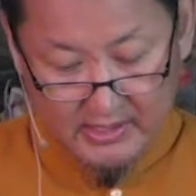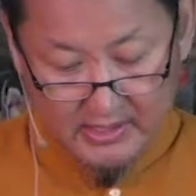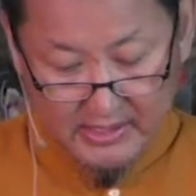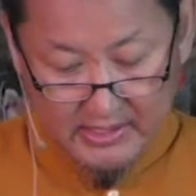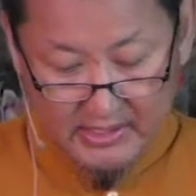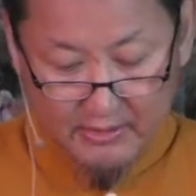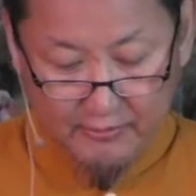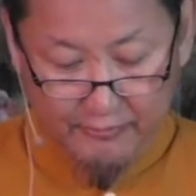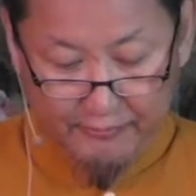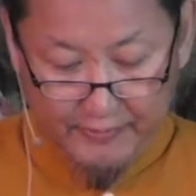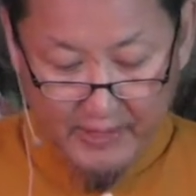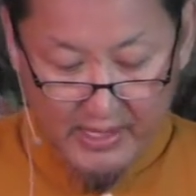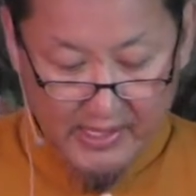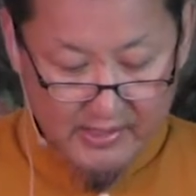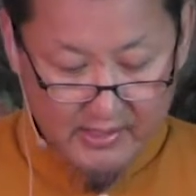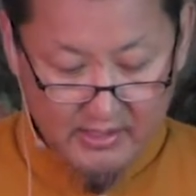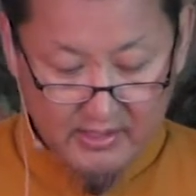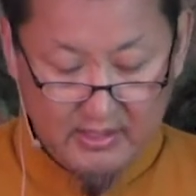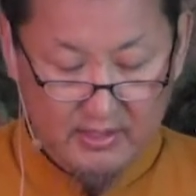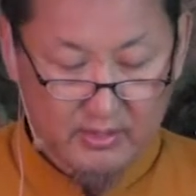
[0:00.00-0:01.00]
And
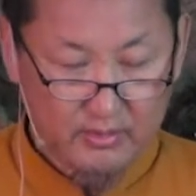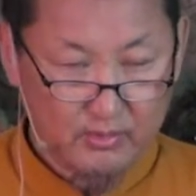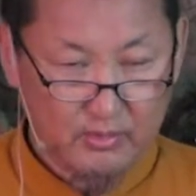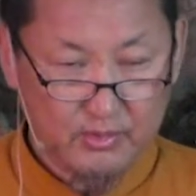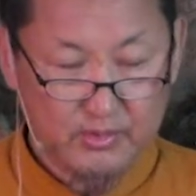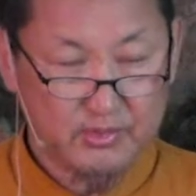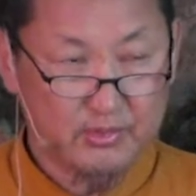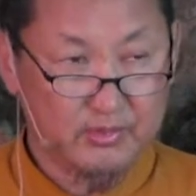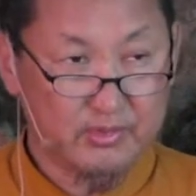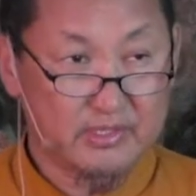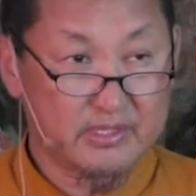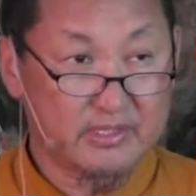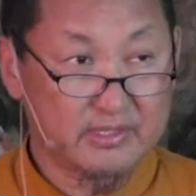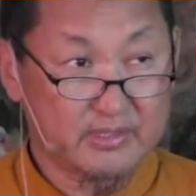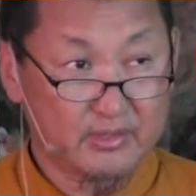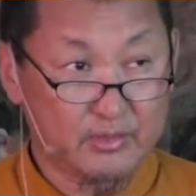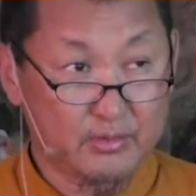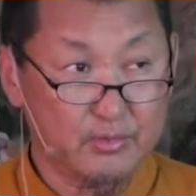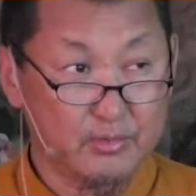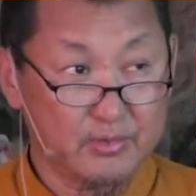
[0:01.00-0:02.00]
finally also is
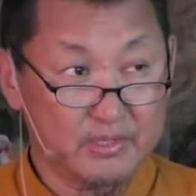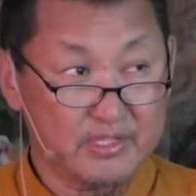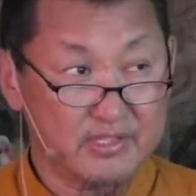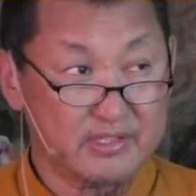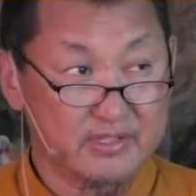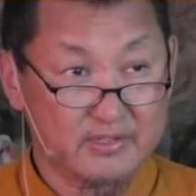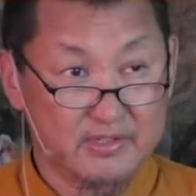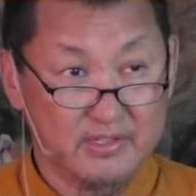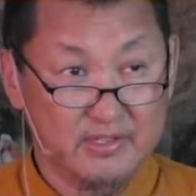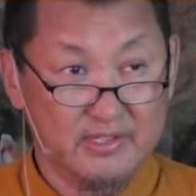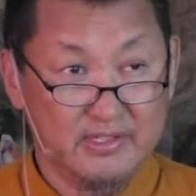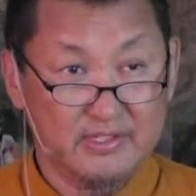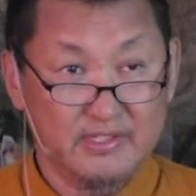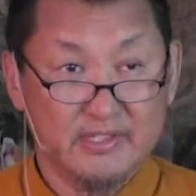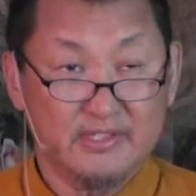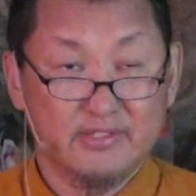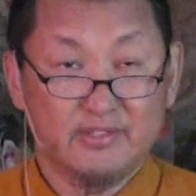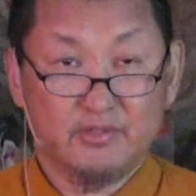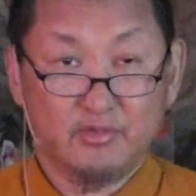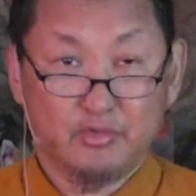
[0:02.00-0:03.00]
through this
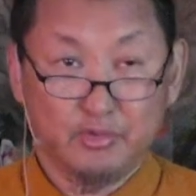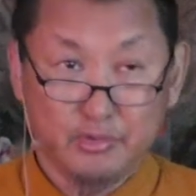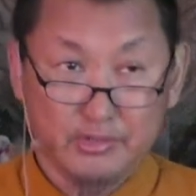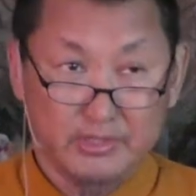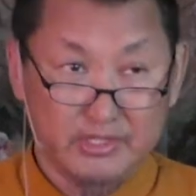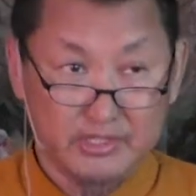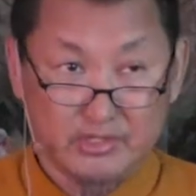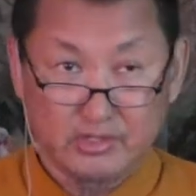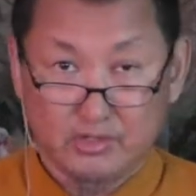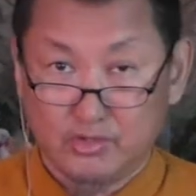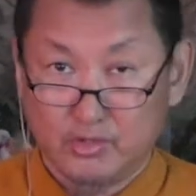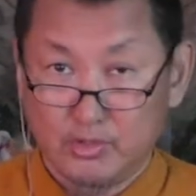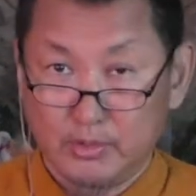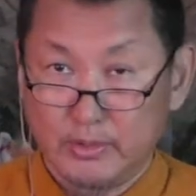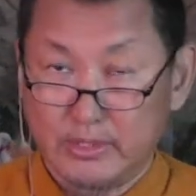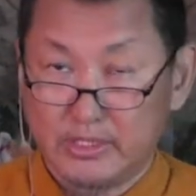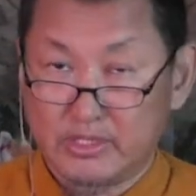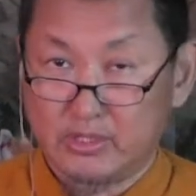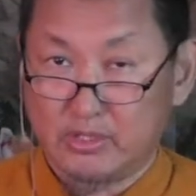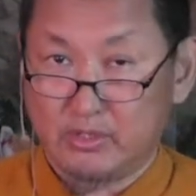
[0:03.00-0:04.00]
diligence, through this
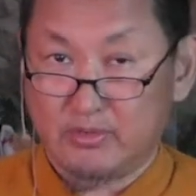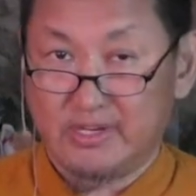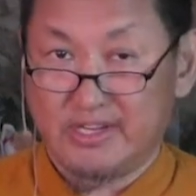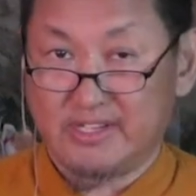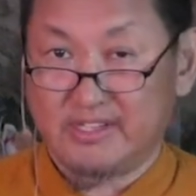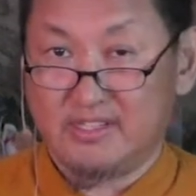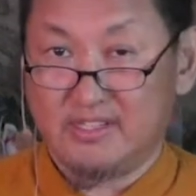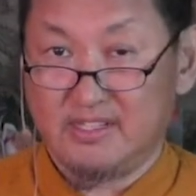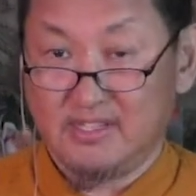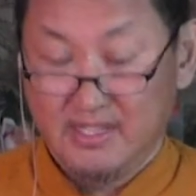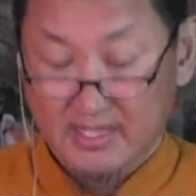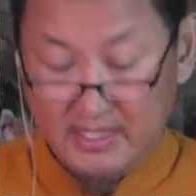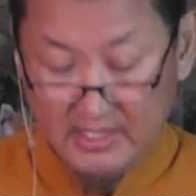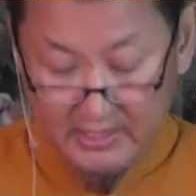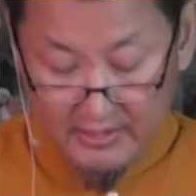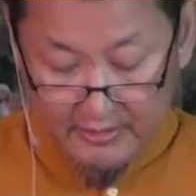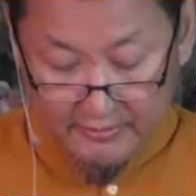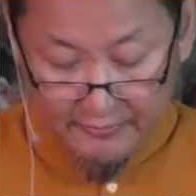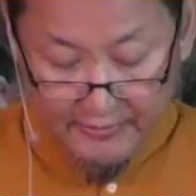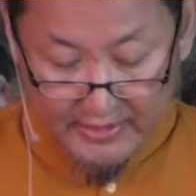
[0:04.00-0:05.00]
doing correctly,
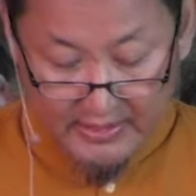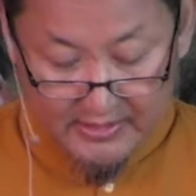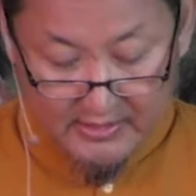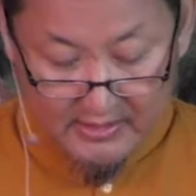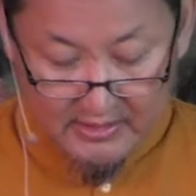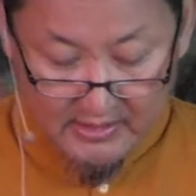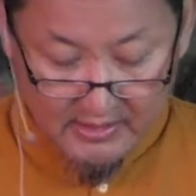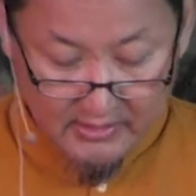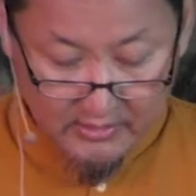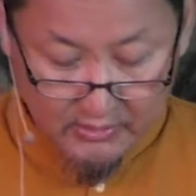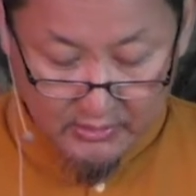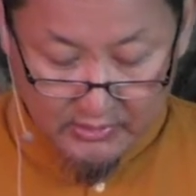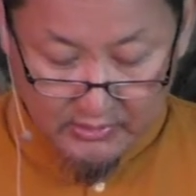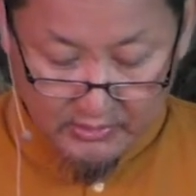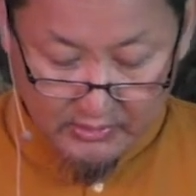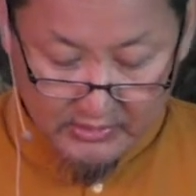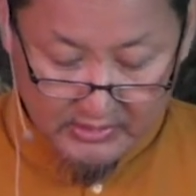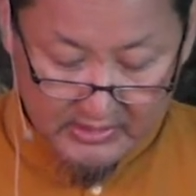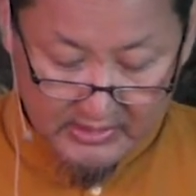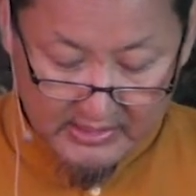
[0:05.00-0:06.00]
finally
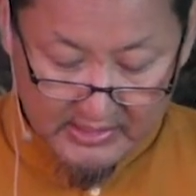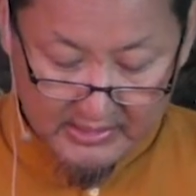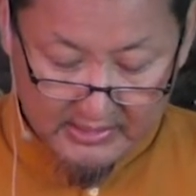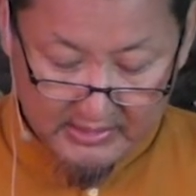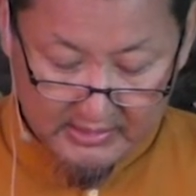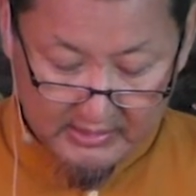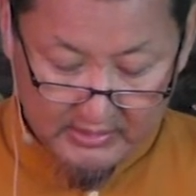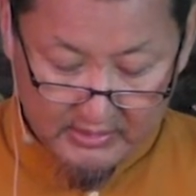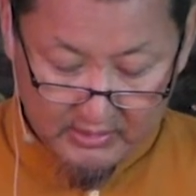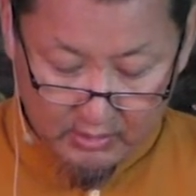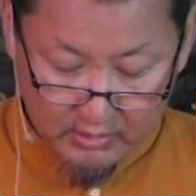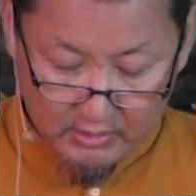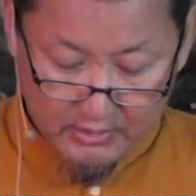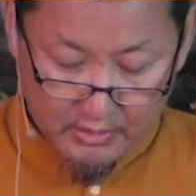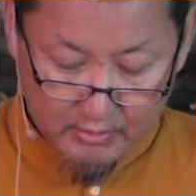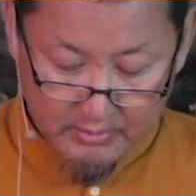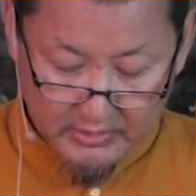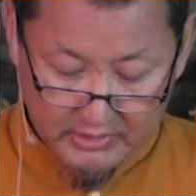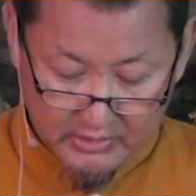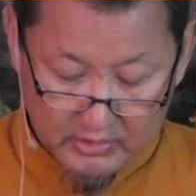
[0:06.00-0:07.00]
also is like the
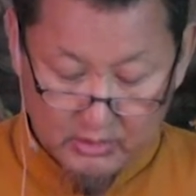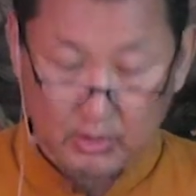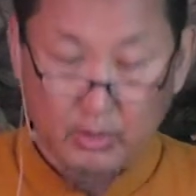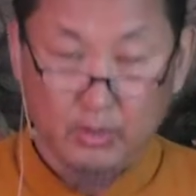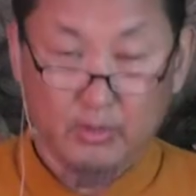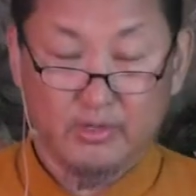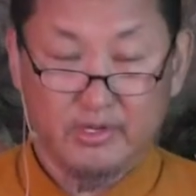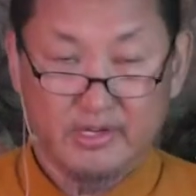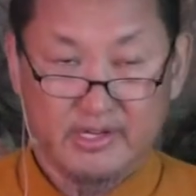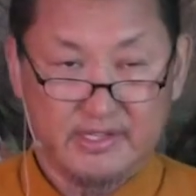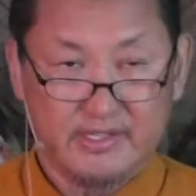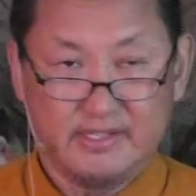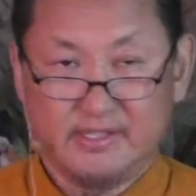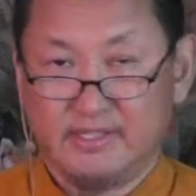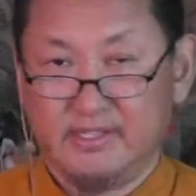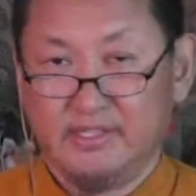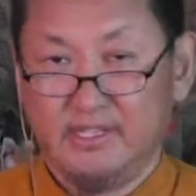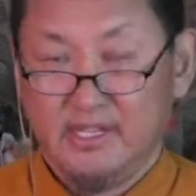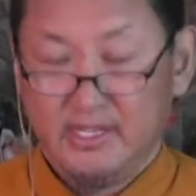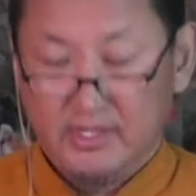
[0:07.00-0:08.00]
ultimate goal is
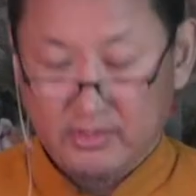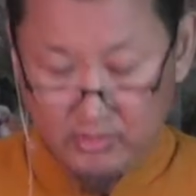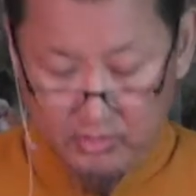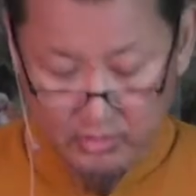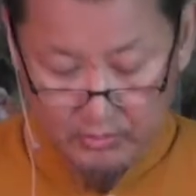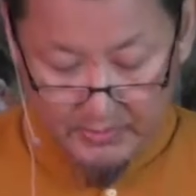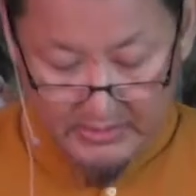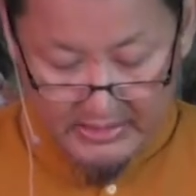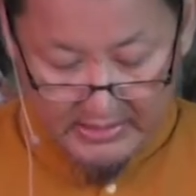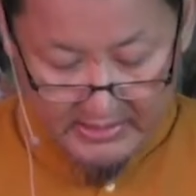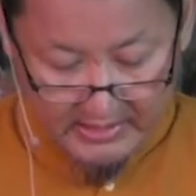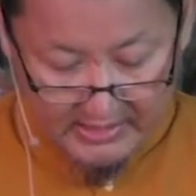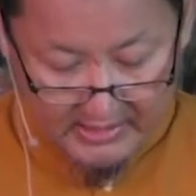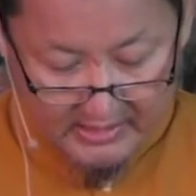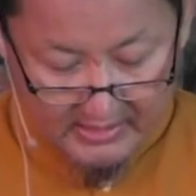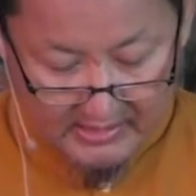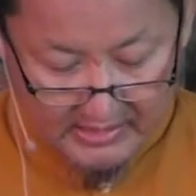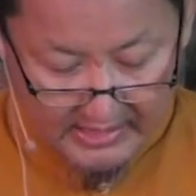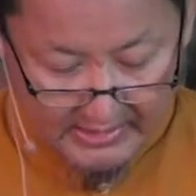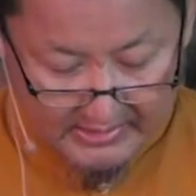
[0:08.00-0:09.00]
to be the
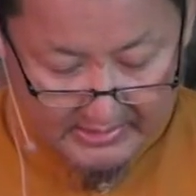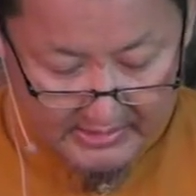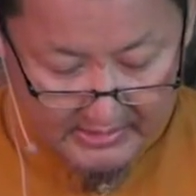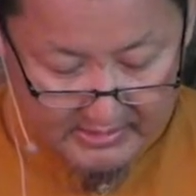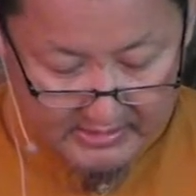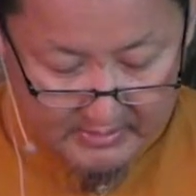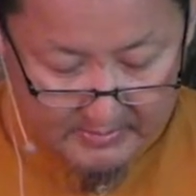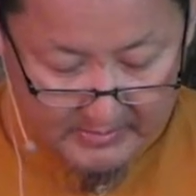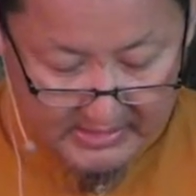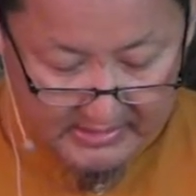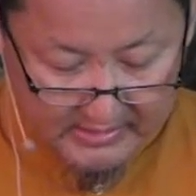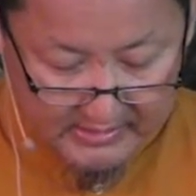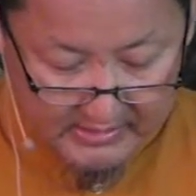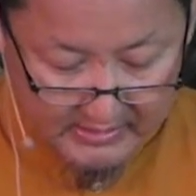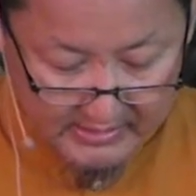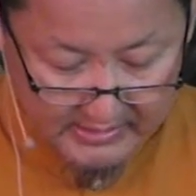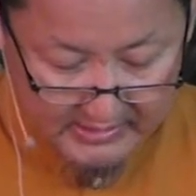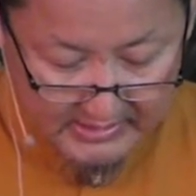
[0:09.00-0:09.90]
enlightenment.